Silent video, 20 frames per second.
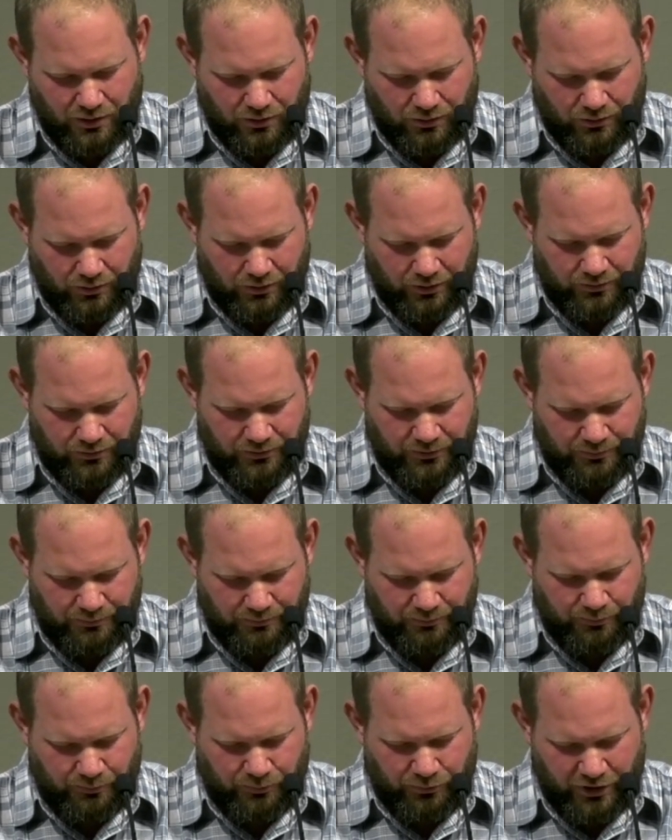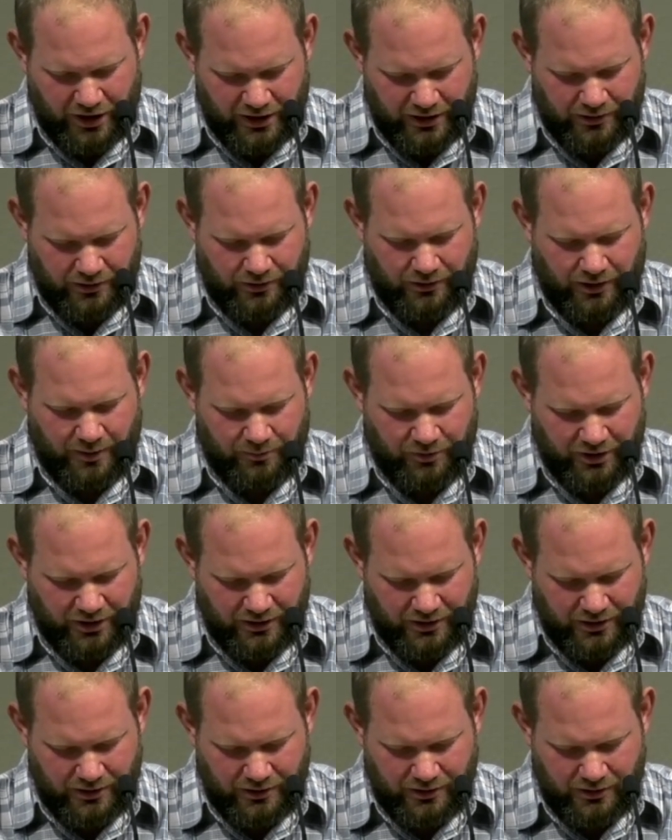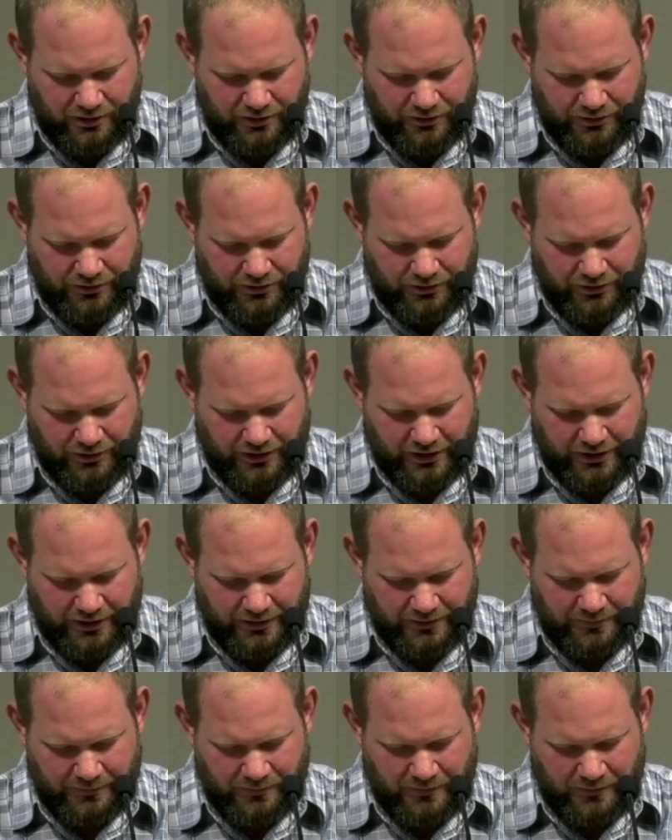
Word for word: Lord, we pray, or I pray that you'll, uh,